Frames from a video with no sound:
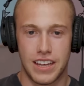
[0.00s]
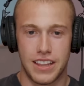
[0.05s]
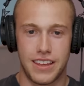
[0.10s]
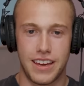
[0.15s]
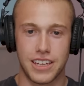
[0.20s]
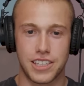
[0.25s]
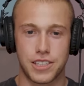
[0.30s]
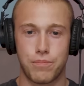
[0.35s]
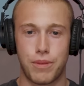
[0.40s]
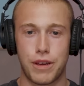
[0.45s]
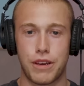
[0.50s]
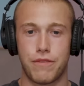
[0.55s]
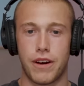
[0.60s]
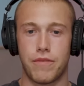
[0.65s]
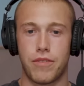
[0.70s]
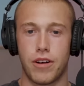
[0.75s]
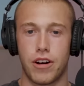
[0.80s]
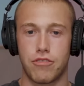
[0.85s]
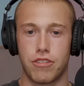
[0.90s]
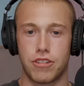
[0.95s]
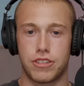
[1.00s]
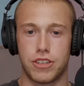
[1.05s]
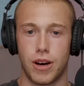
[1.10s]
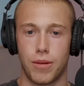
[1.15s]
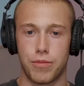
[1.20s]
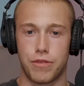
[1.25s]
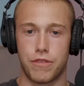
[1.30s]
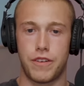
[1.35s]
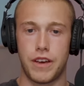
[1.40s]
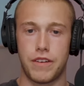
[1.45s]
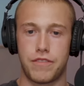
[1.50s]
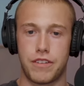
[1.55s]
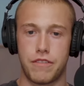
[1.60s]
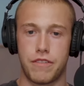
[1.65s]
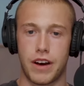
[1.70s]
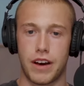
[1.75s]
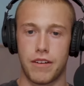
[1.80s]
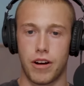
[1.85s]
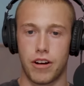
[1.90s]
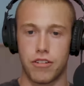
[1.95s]
The S&P 500 topped
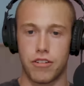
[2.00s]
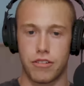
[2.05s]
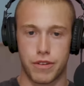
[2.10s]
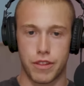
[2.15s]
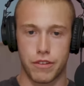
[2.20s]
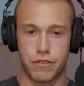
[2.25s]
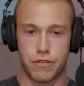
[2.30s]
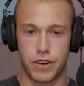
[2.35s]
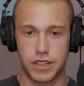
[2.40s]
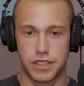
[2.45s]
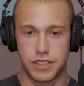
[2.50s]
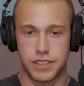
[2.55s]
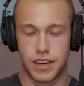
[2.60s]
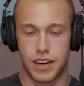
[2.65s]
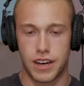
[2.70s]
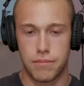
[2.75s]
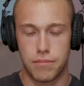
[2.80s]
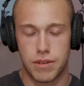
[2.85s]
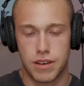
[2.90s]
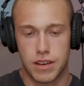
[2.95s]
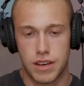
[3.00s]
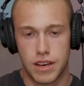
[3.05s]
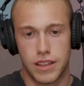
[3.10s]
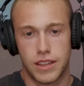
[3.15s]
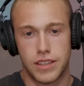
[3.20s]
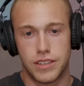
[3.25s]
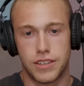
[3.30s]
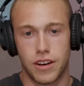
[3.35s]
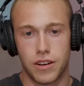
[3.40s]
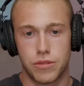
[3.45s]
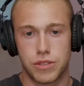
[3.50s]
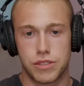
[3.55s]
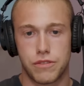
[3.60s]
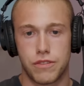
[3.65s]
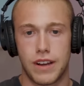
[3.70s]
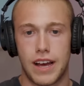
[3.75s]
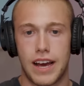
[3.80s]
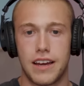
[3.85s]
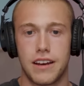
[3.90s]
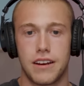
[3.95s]
5,500 for the first time. The dollar was
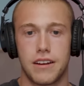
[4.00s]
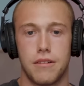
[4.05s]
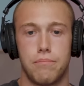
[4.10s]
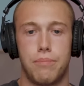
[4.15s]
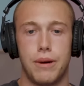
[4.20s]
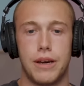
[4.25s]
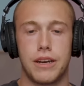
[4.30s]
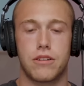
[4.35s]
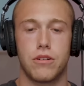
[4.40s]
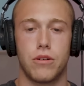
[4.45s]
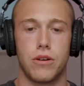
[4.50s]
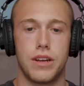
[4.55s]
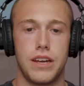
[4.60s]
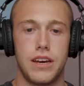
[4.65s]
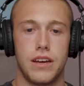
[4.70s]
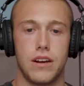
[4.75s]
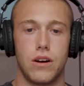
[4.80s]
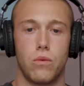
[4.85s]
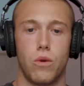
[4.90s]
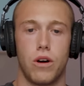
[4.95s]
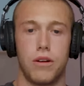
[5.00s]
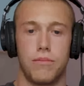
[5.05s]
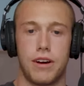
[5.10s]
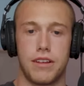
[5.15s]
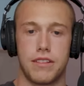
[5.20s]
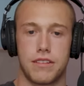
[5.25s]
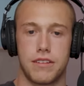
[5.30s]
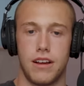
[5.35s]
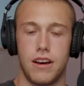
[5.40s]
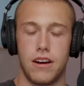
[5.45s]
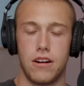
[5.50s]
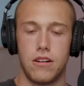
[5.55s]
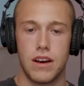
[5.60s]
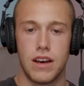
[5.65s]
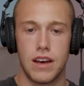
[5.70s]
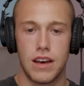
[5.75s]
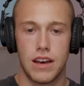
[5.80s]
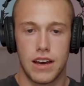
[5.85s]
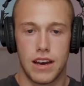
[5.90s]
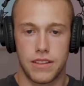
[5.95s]
flat. Bitcoin hit a one-month low.
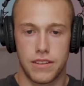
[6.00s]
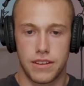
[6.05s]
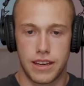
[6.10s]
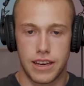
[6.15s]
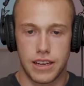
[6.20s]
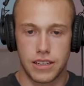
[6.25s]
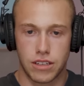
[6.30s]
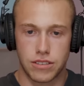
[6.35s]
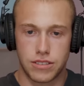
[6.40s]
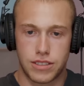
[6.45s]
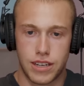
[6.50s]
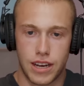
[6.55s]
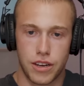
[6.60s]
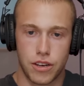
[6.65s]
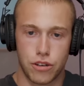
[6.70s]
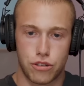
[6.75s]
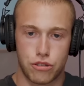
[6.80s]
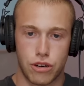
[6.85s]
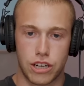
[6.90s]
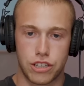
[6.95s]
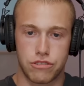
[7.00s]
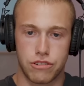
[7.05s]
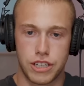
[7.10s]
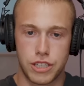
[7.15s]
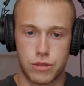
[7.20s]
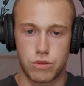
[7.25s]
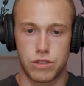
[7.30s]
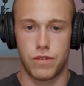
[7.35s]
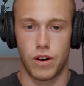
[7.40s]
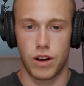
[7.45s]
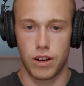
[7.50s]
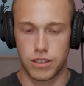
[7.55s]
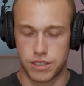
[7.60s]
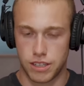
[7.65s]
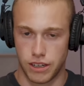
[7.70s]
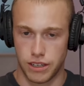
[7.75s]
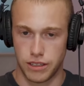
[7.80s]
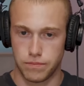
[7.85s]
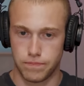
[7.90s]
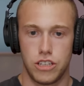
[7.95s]
And the yield on 10-year treasuries was
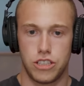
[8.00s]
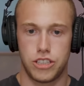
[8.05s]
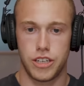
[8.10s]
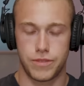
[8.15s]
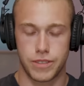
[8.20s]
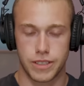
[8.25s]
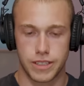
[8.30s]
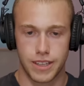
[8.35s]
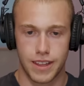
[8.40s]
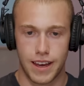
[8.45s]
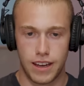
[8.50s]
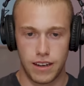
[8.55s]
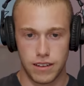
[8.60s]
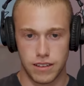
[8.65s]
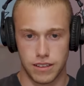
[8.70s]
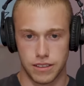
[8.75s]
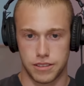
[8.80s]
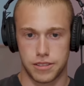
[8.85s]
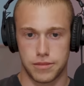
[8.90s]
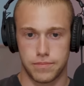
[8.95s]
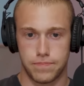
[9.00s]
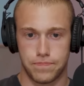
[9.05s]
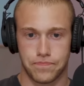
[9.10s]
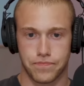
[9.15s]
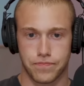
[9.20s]
volatile, shifting to the headlines.